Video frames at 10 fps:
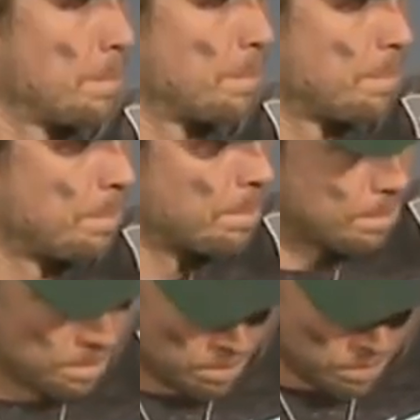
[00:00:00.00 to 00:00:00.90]

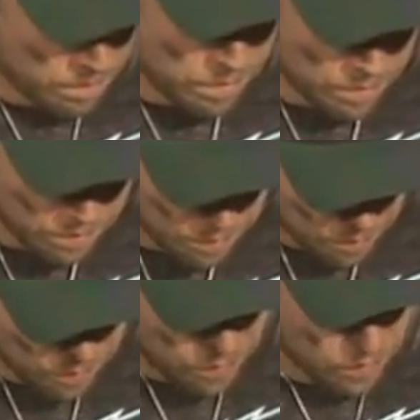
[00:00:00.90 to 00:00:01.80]

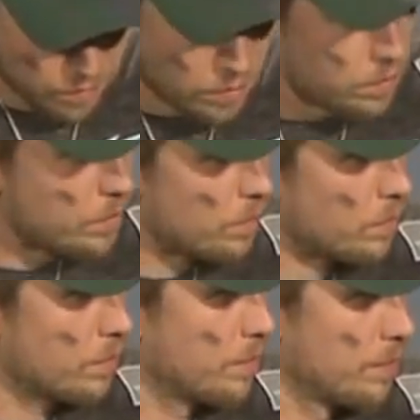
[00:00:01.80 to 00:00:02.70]

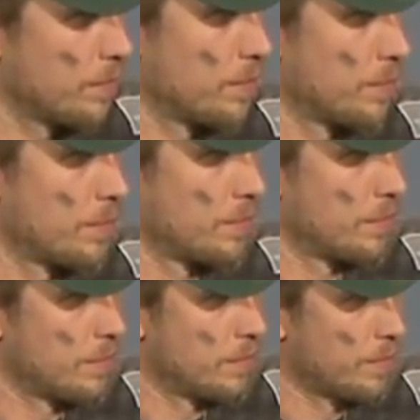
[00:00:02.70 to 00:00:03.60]

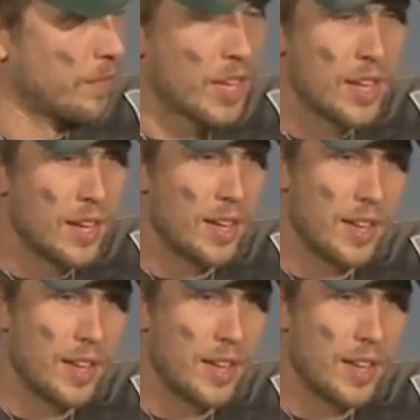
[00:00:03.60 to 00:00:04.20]
Nothing is said.